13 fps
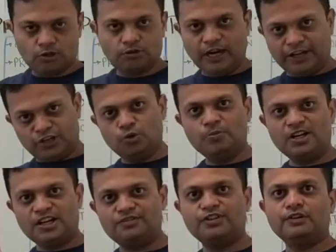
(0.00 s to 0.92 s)
at
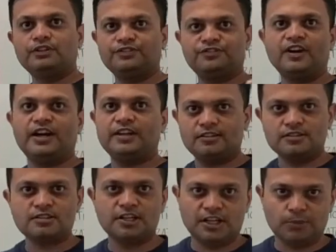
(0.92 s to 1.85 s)
QMetry we have defined
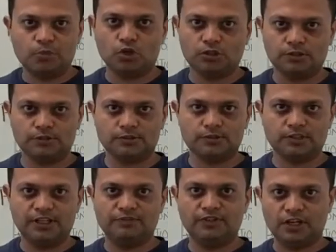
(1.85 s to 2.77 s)
these data models,
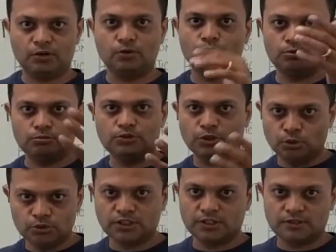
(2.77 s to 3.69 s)
and we are going to
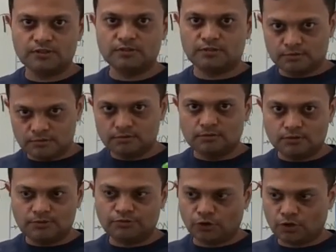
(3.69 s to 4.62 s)
use it
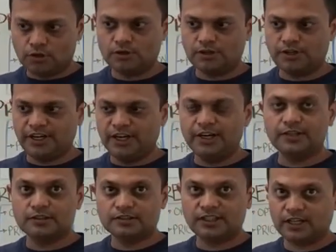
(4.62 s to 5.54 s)
for
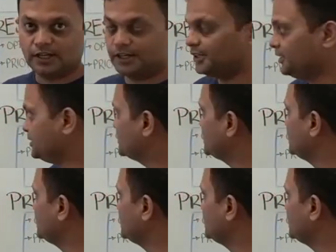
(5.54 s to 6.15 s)
creating this analytics.